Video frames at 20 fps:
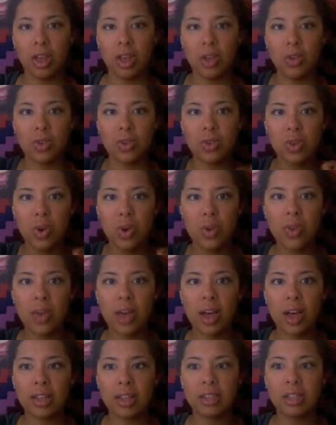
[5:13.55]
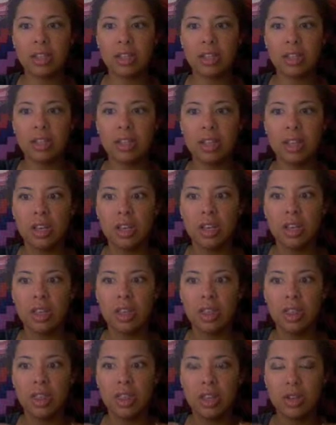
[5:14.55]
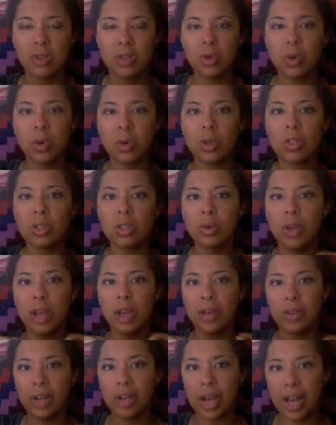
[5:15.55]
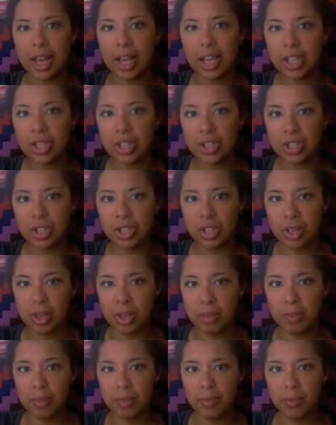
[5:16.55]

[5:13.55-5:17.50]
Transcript: So that there's also a relationship